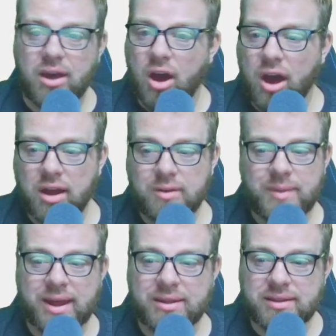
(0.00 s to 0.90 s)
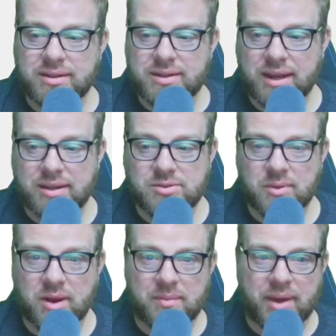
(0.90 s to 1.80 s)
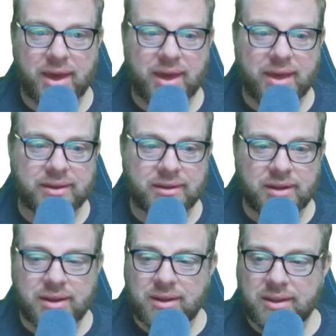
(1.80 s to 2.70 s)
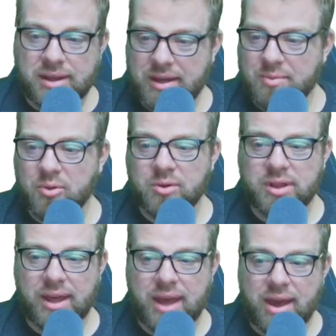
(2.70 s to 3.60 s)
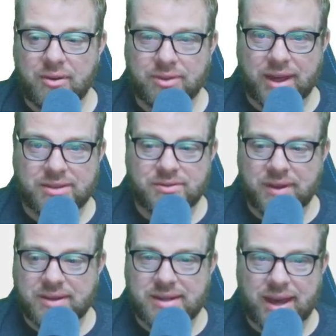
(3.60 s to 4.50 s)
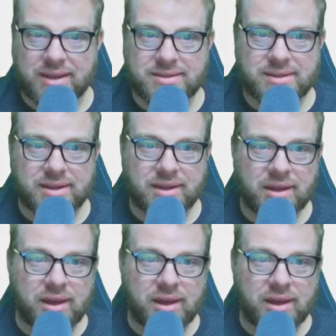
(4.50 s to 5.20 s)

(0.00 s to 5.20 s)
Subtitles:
Automatically detects where I'm at. Keyboard layout. That's fantastic.